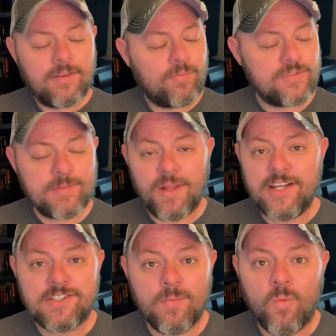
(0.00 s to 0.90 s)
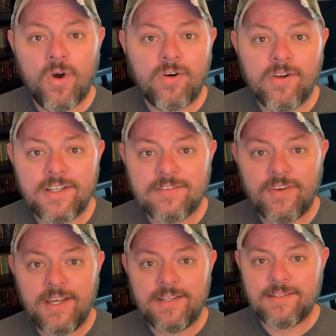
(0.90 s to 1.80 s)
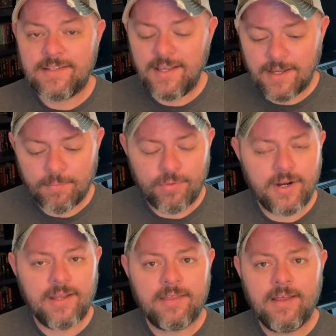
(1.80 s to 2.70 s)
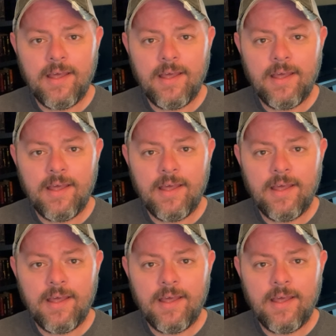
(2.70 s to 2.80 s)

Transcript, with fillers: splash some water on his face, take a breath.